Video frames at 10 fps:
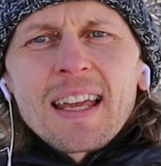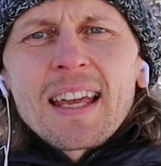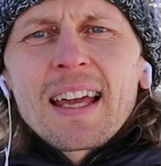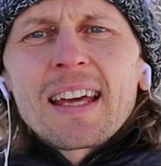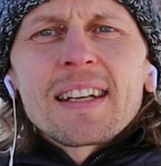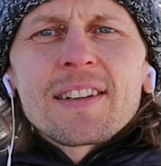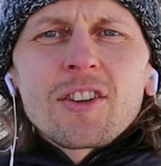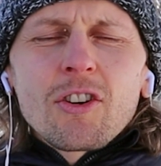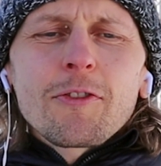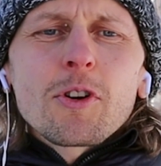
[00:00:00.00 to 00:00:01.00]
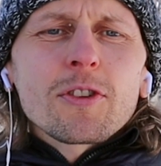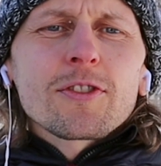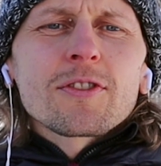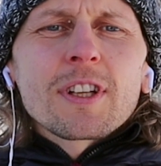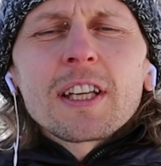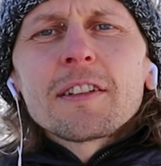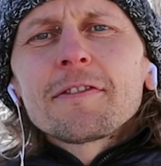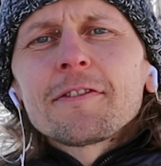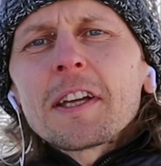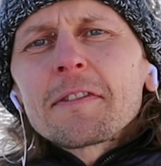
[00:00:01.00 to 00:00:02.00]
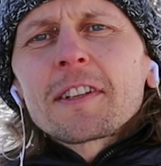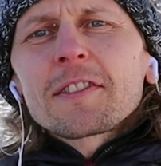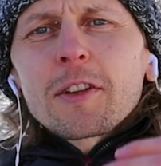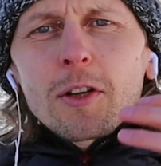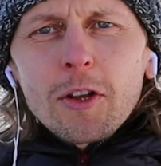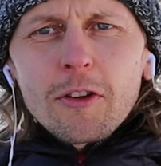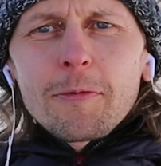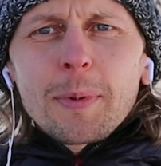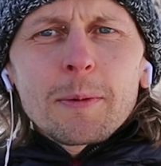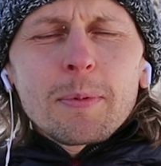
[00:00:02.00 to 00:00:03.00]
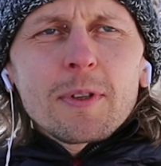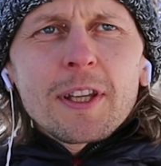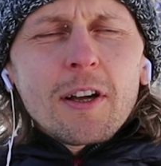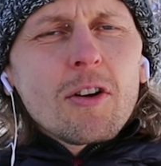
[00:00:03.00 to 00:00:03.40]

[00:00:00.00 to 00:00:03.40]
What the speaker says: And of course, if there's a lot of people in the